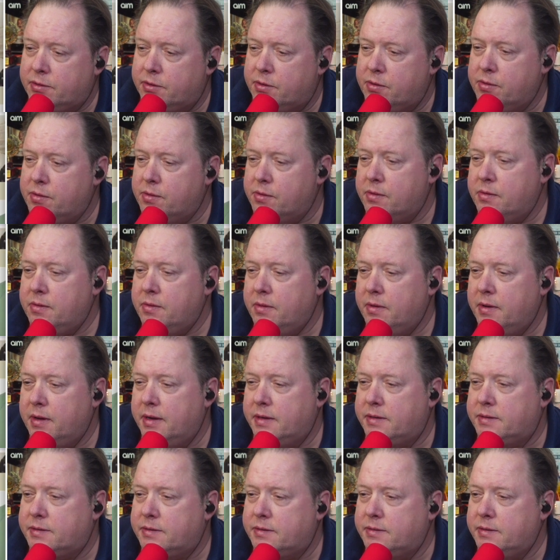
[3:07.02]
It's cool.
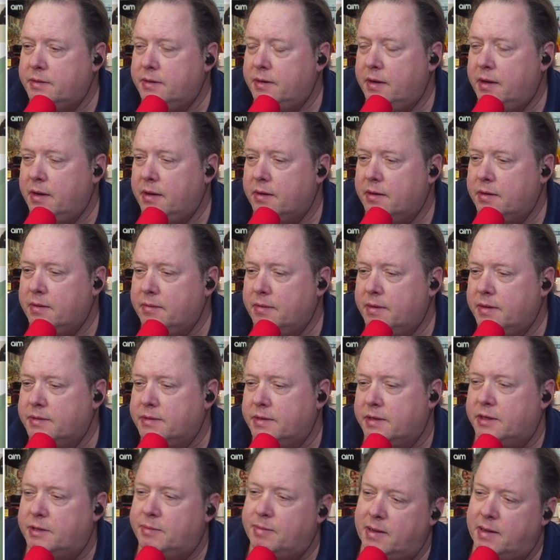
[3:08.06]
It's, you know, is it